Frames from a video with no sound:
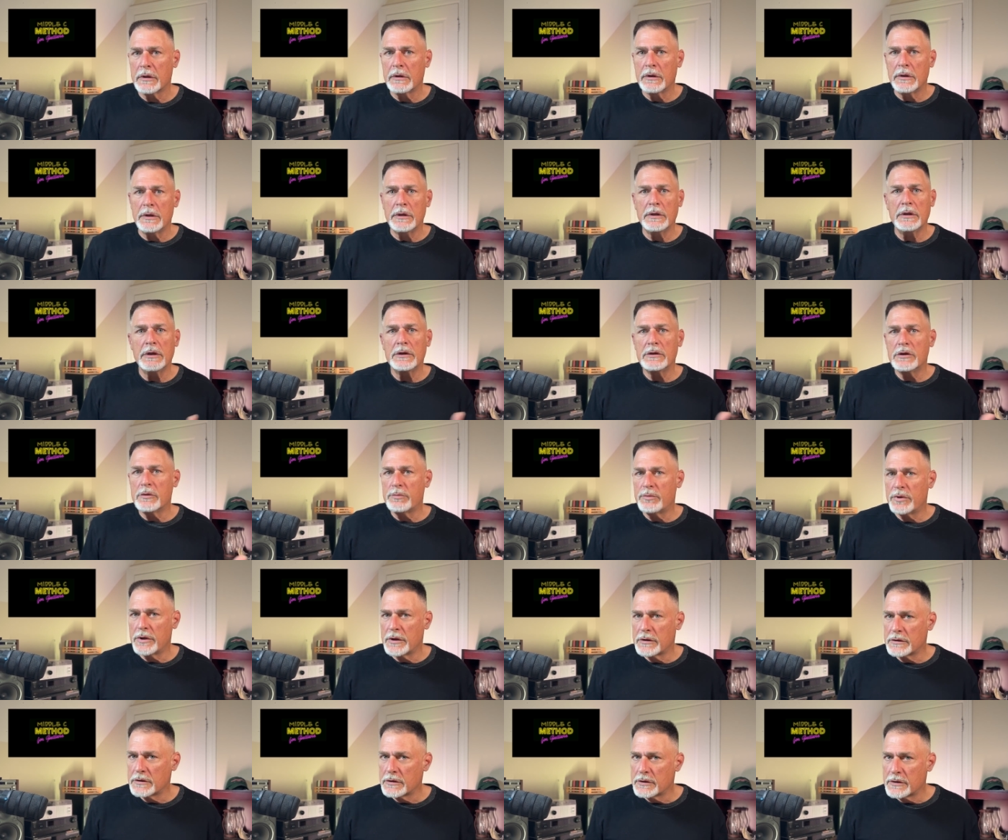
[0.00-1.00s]

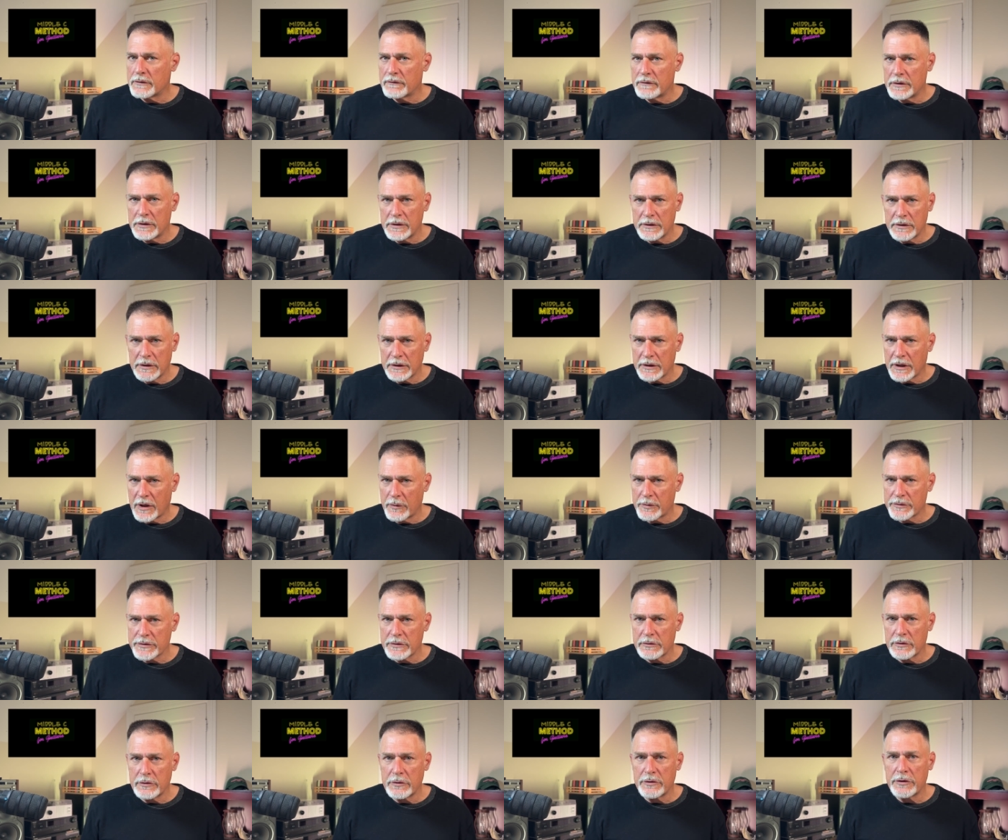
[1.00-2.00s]
independent of anything I was
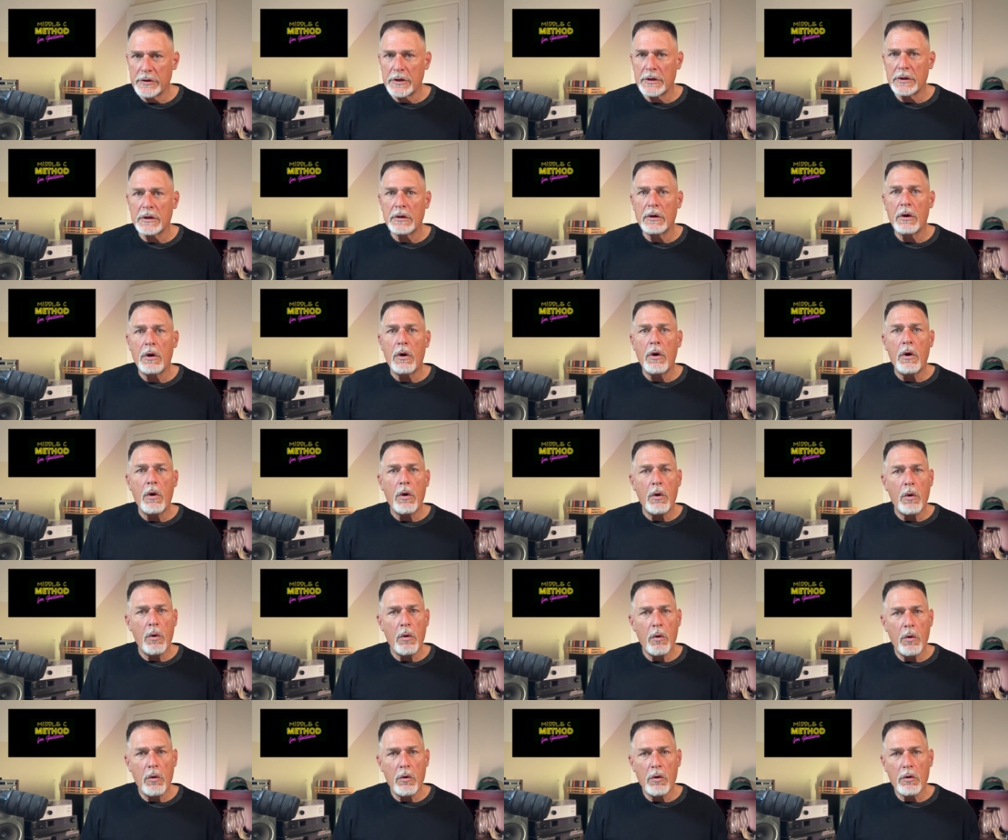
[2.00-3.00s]
learning,
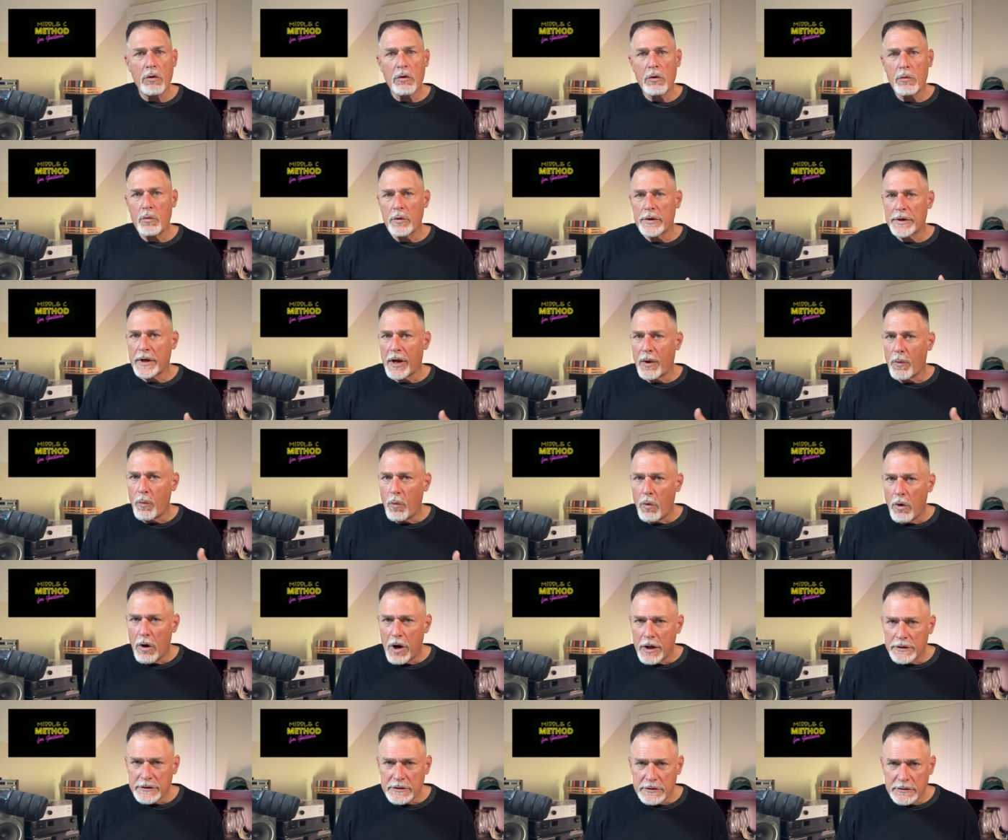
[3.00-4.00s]
or when I
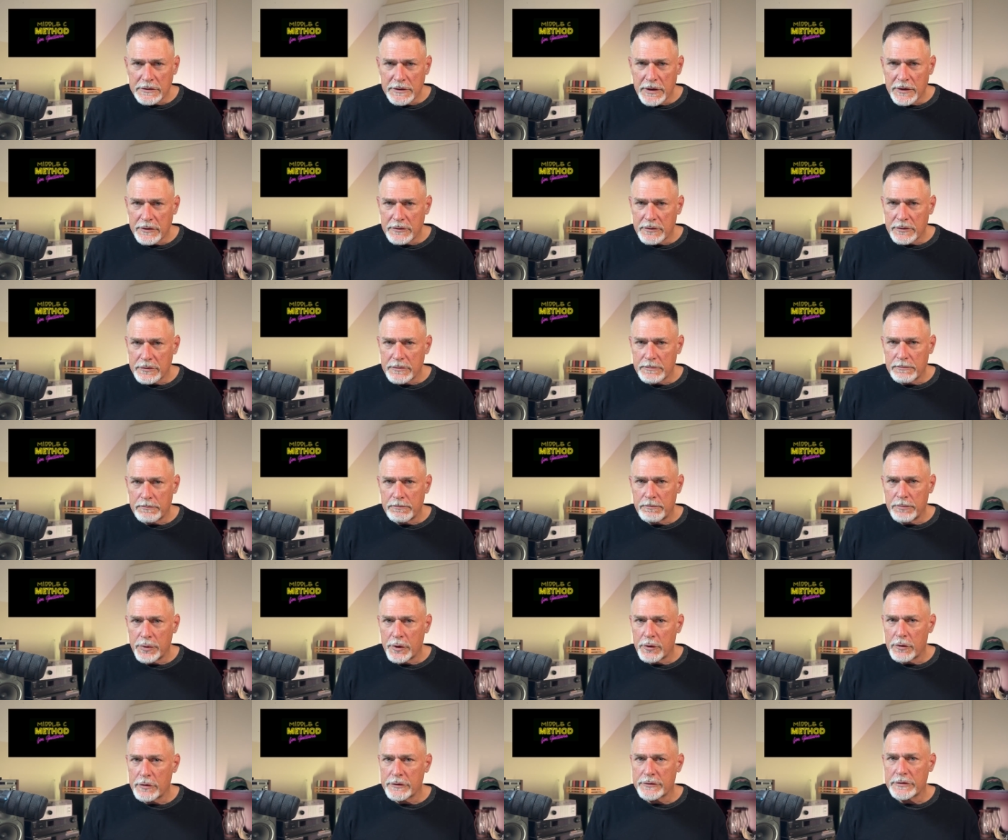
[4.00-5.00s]
watch another
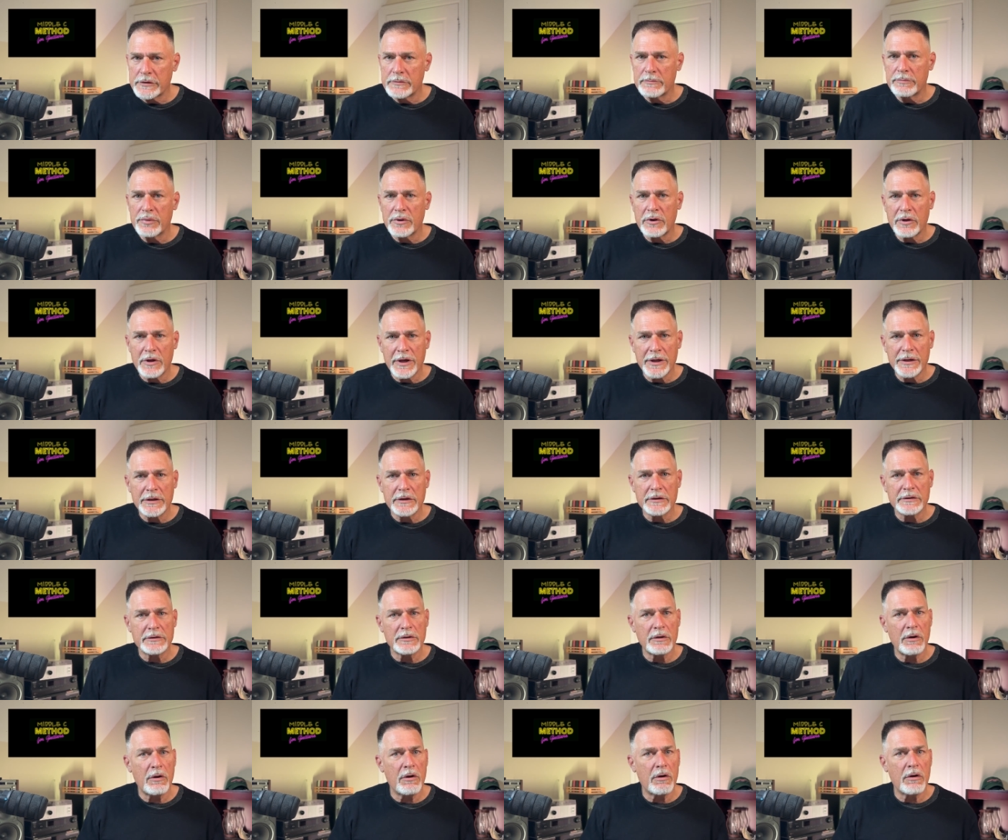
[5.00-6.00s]
person play
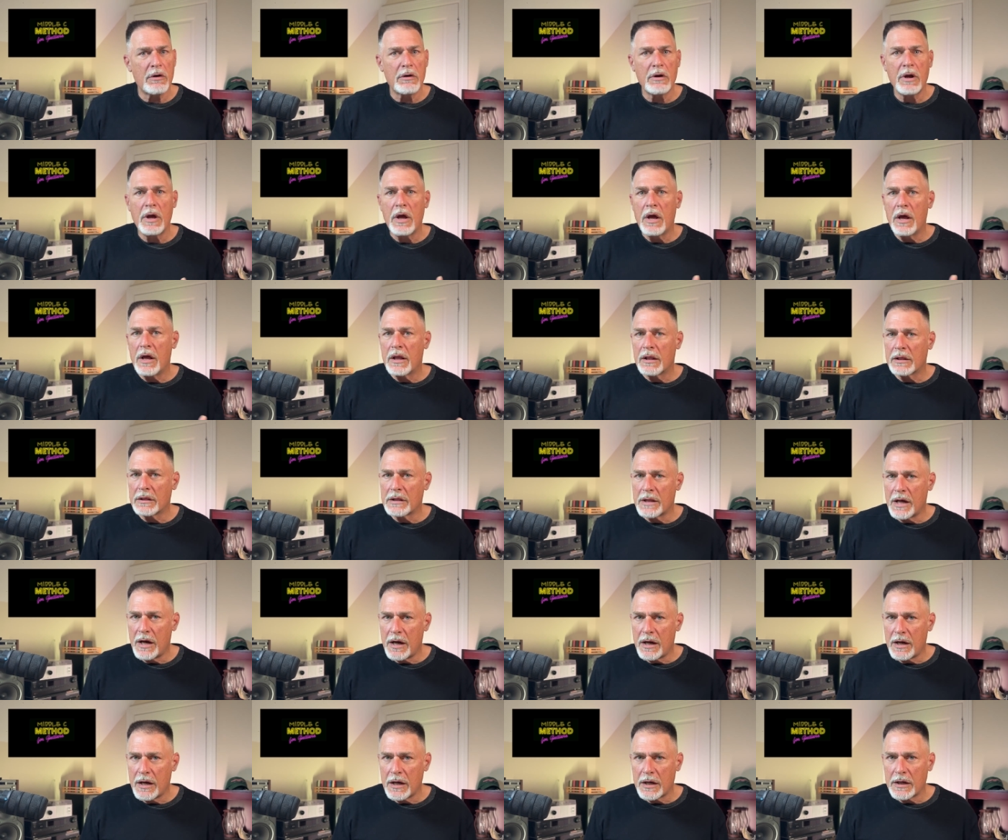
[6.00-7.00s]
guitar
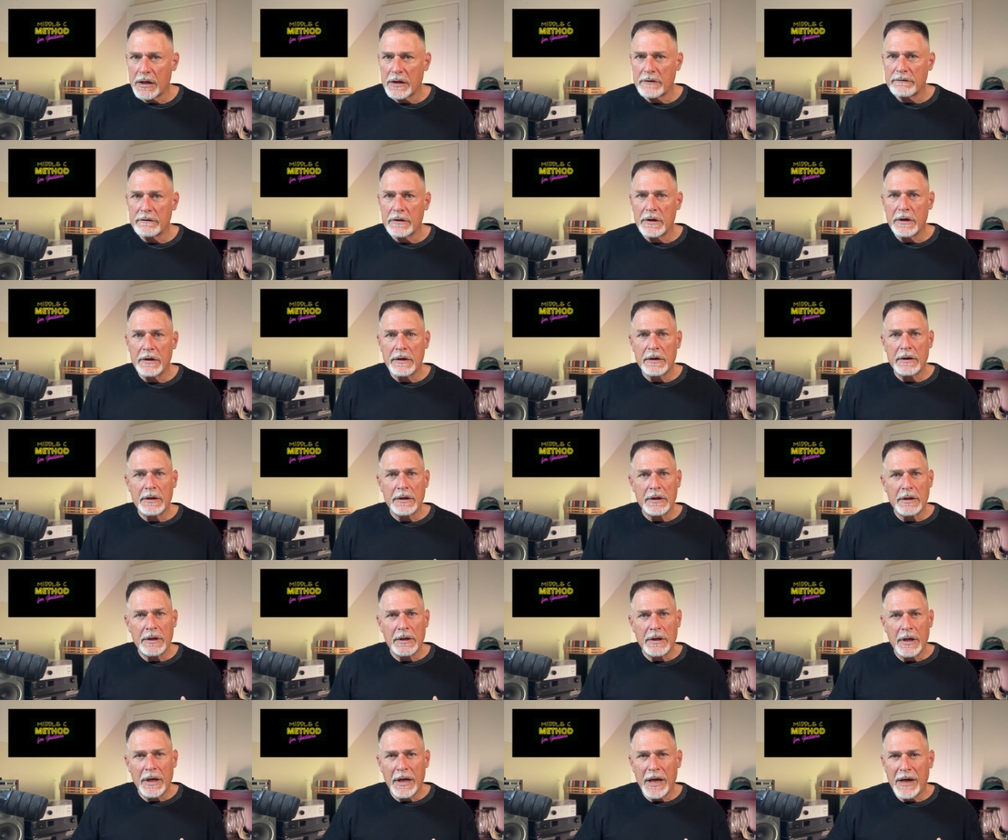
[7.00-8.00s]
live,
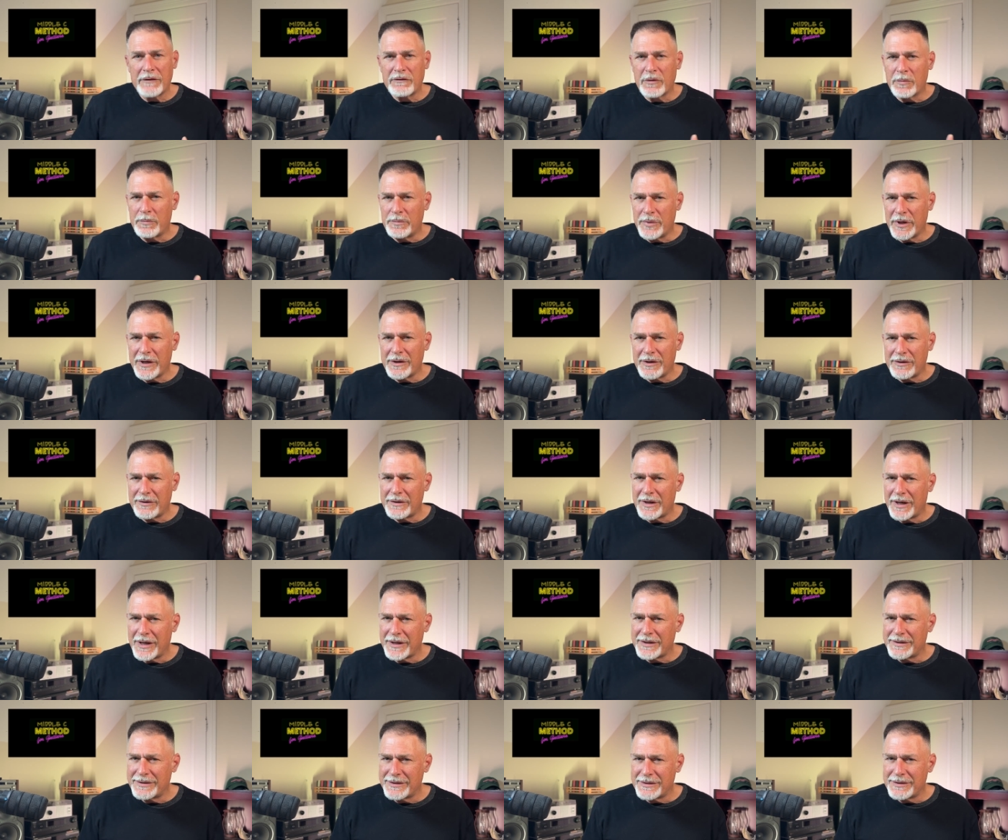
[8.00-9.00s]
have a better
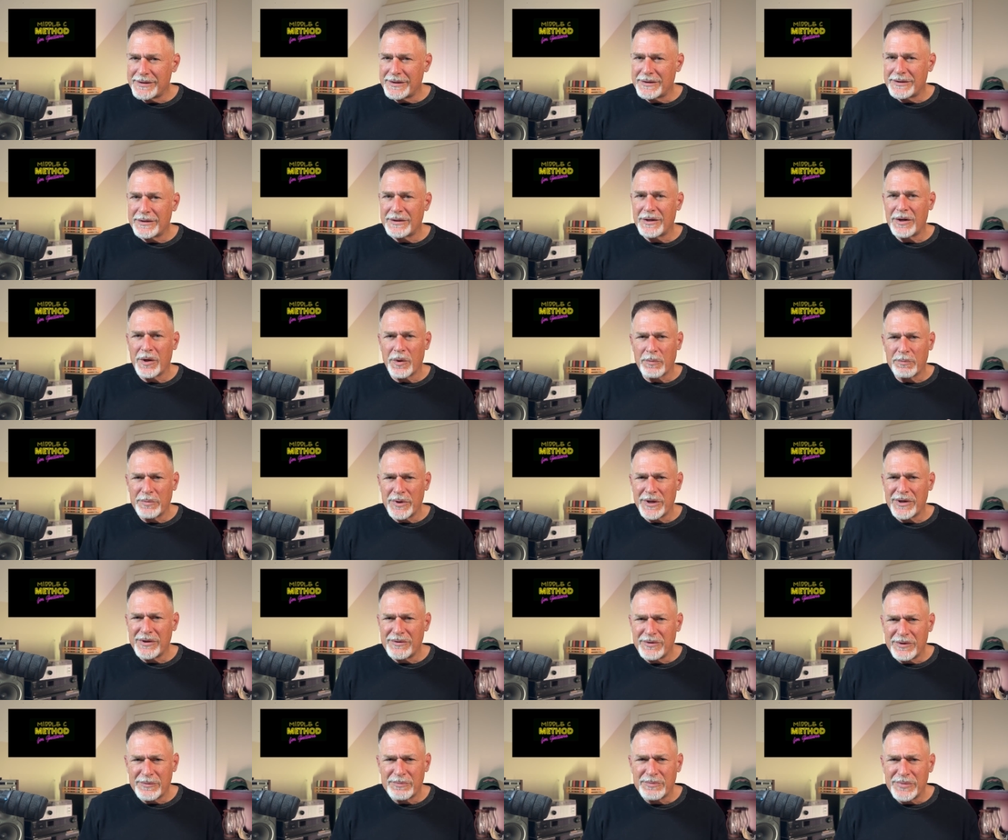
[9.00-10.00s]
idea, a
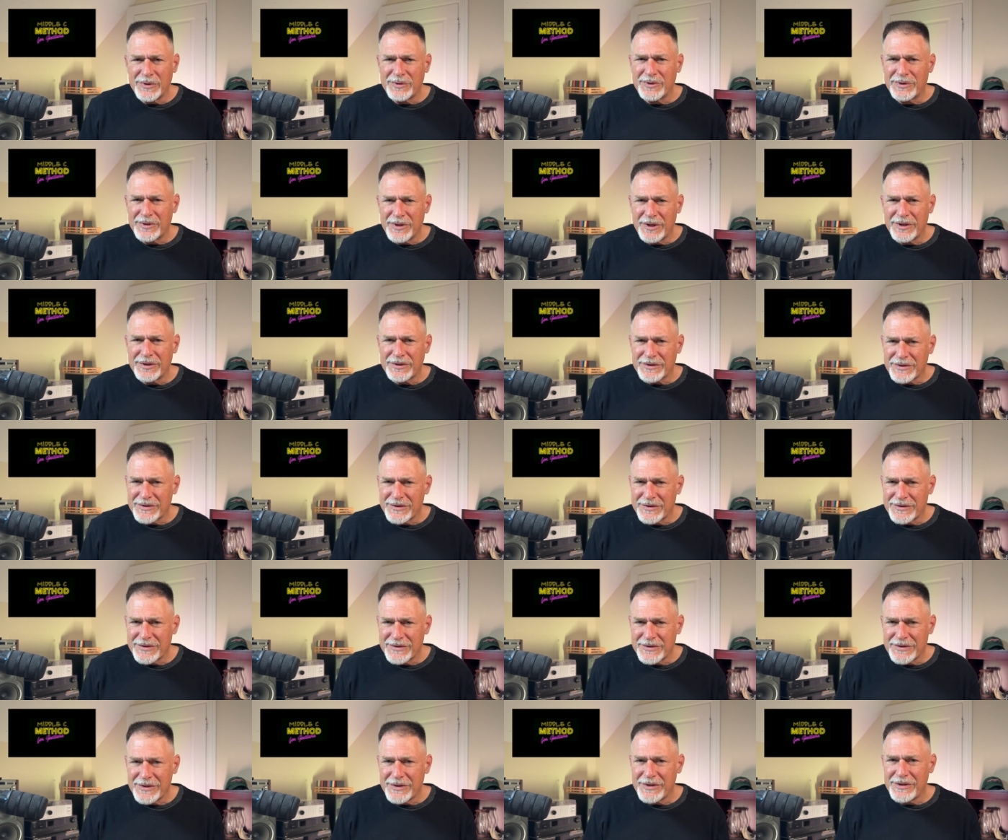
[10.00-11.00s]
better ability to
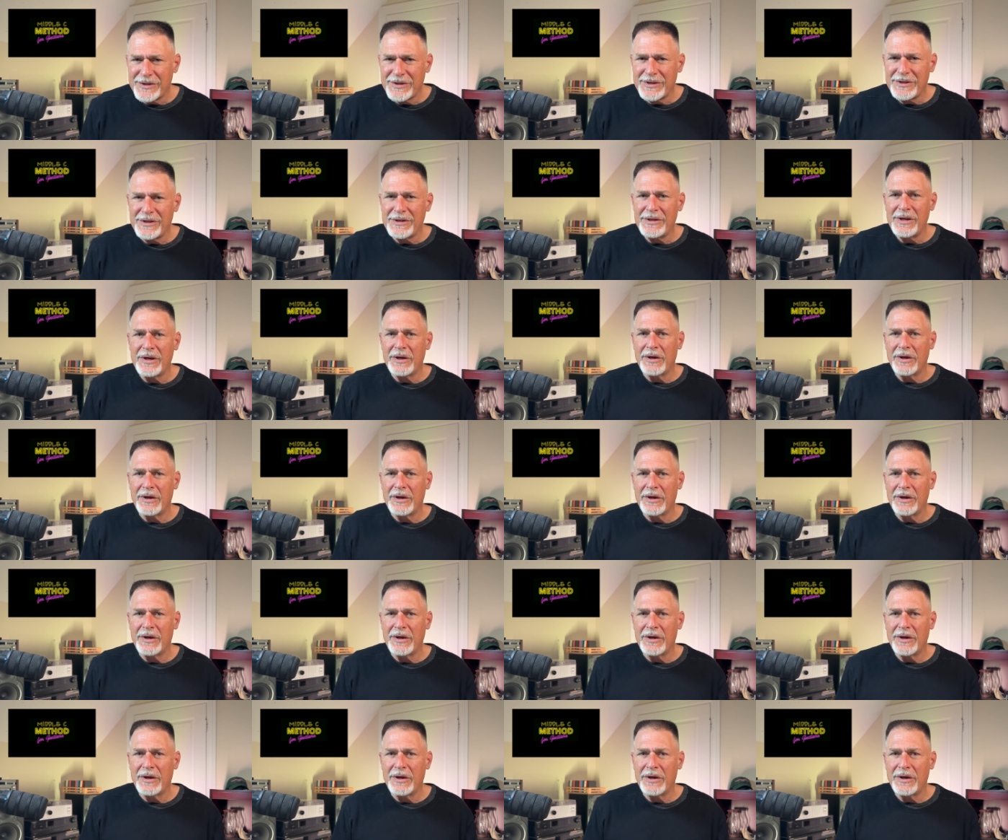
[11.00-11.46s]
see